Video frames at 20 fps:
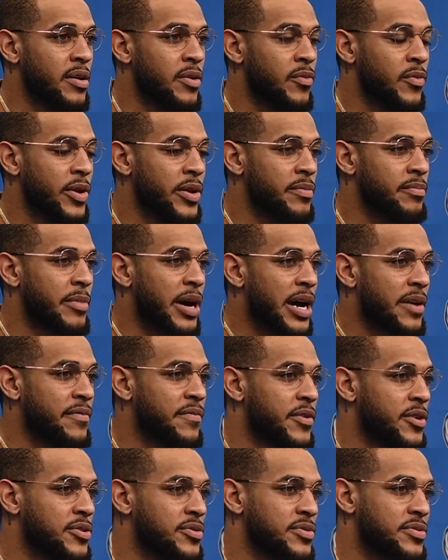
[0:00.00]
when my
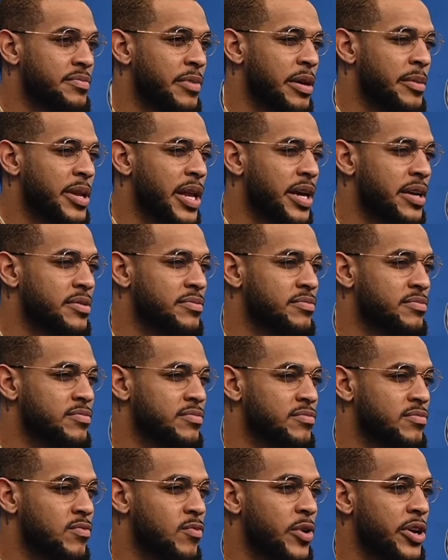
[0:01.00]
first maybe like
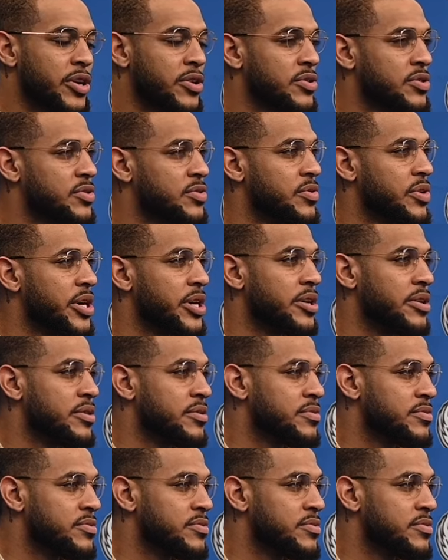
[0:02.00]
week or two here,